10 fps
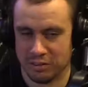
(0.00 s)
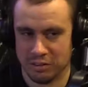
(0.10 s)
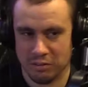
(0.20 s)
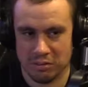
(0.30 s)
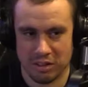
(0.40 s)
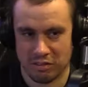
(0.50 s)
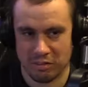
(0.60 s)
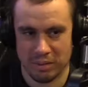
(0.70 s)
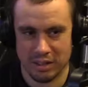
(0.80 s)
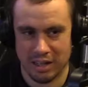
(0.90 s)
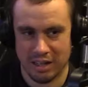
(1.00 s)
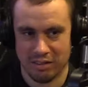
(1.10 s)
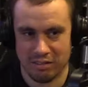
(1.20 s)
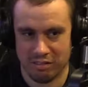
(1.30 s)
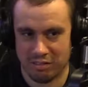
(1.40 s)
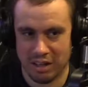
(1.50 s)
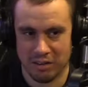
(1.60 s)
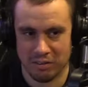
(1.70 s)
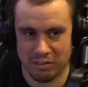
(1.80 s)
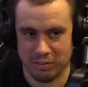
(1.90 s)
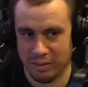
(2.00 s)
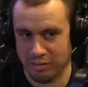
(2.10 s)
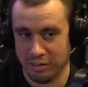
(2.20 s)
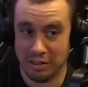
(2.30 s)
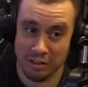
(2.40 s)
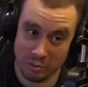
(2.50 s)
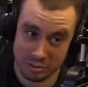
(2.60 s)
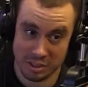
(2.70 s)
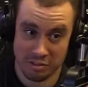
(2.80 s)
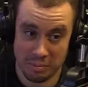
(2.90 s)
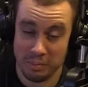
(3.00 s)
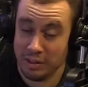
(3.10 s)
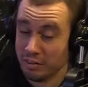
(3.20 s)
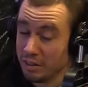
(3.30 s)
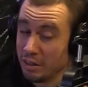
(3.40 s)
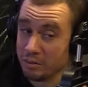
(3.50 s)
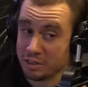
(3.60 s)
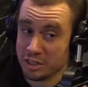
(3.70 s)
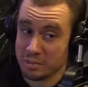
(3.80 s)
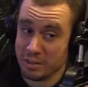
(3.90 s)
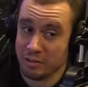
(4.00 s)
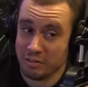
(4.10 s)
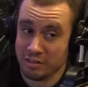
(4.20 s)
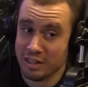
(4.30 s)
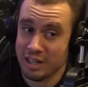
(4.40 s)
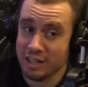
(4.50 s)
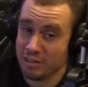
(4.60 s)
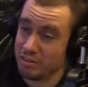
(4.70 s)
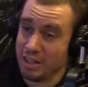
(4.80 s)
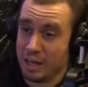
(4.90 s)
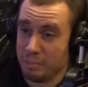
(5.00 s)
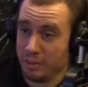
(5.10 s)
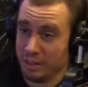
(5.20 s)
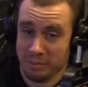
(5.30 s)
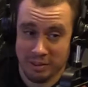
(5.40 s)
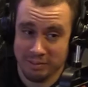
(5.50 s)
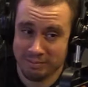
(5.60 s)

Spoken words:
The New Testament as the standard rather than the Old Testament, because in the Old Testament, there's a lot of polygamy.